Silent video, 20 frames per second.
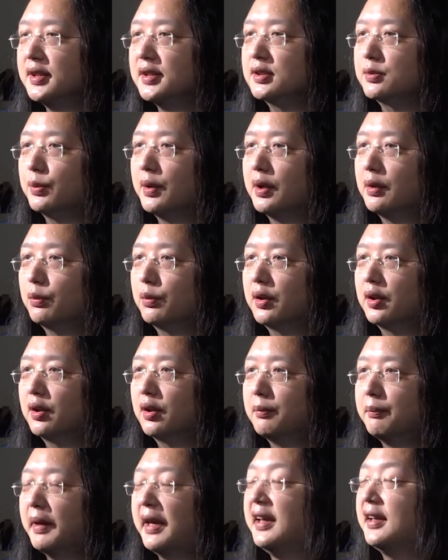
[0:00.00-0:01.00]
is when we're
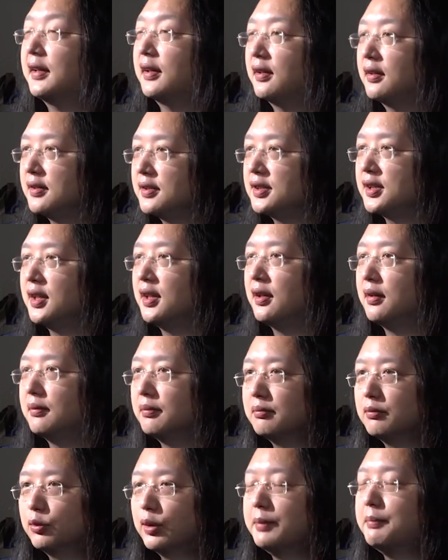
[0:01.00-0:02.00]
makers
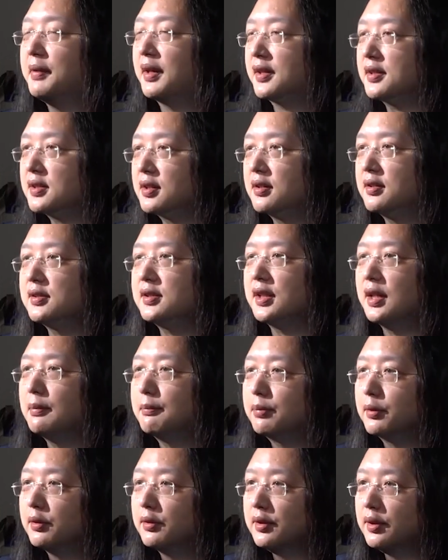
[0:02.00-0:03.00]
and remixers and
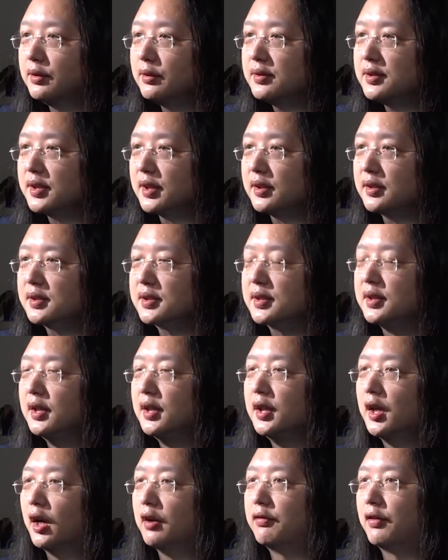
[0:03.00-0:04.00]
producers
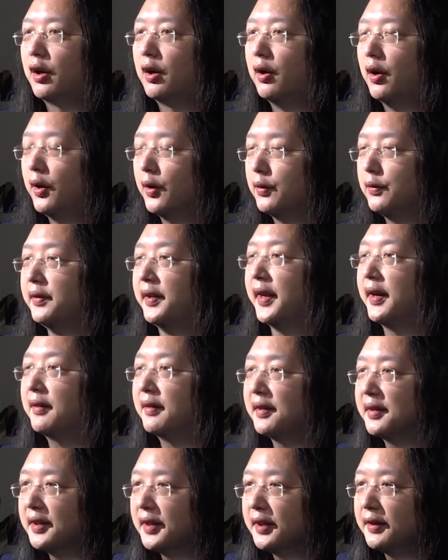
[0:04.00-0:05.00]
of our own
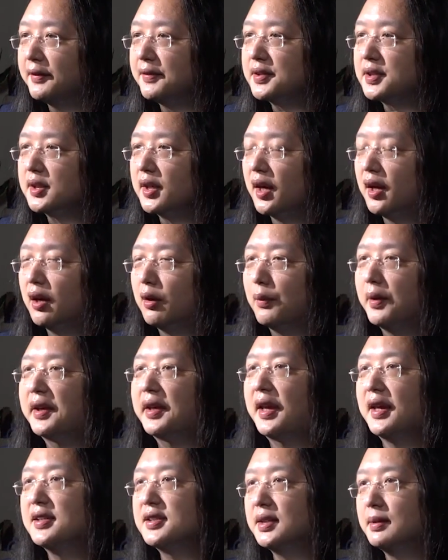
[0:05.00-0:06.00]
narratives. Uh, one
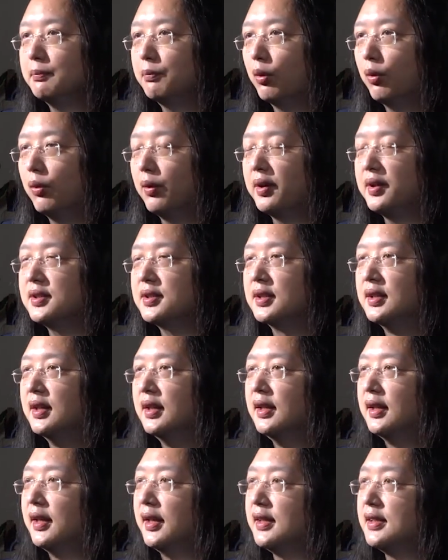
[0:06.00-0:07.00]
case in point
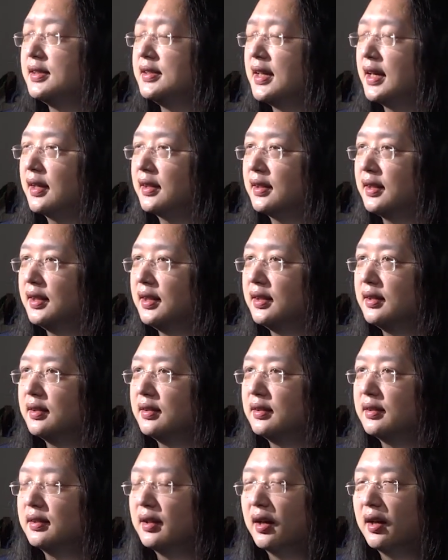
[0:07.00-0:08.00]
is that
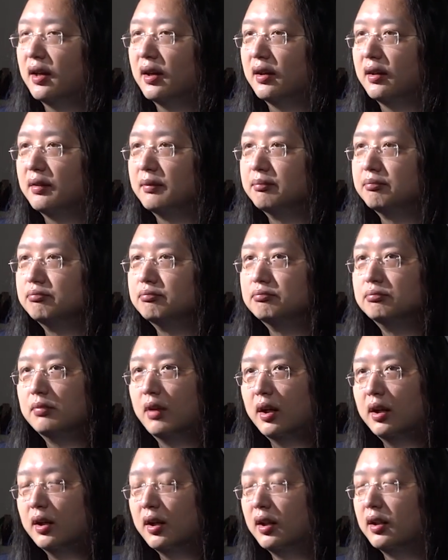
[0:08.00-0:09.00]
in um,
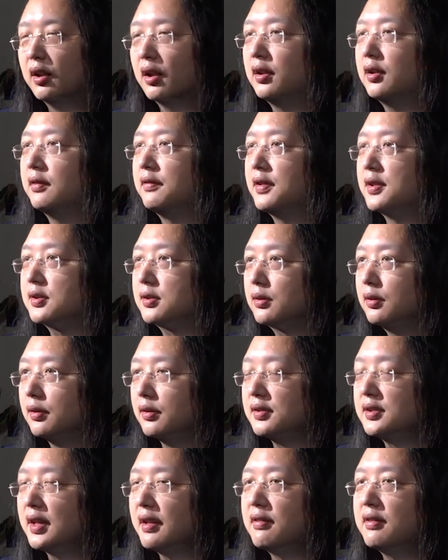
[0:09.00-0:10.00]
a lot of the
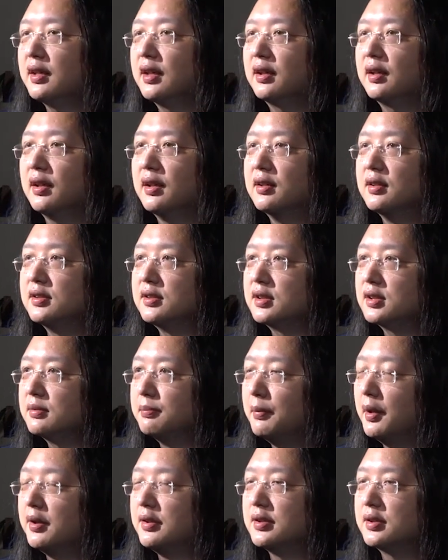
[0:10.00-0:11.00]
schools, I think it's
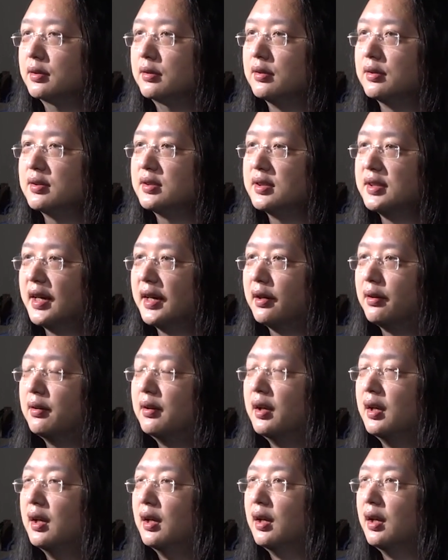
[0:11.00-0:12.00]
most schools now,
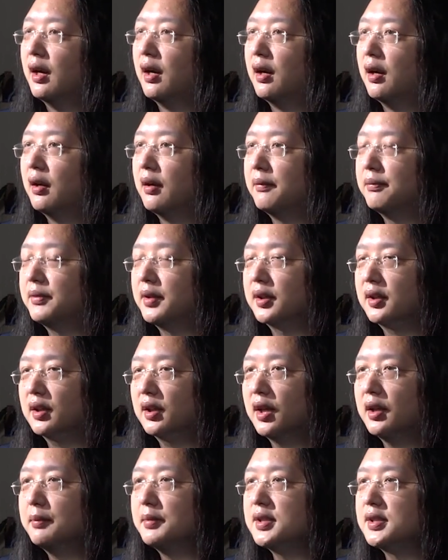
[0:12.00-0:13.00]
um, the
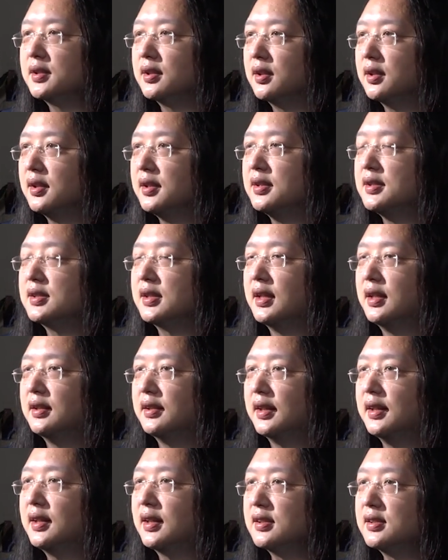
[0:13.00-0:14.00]
climate science and
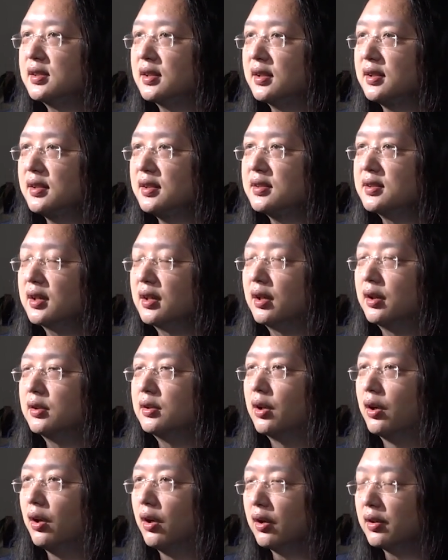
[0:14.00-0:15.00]
data science are
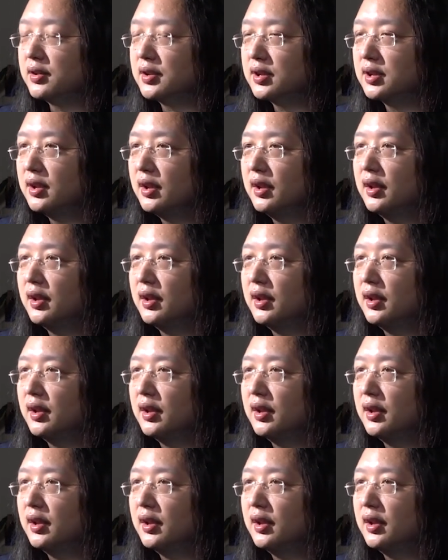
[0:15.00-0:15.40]
taught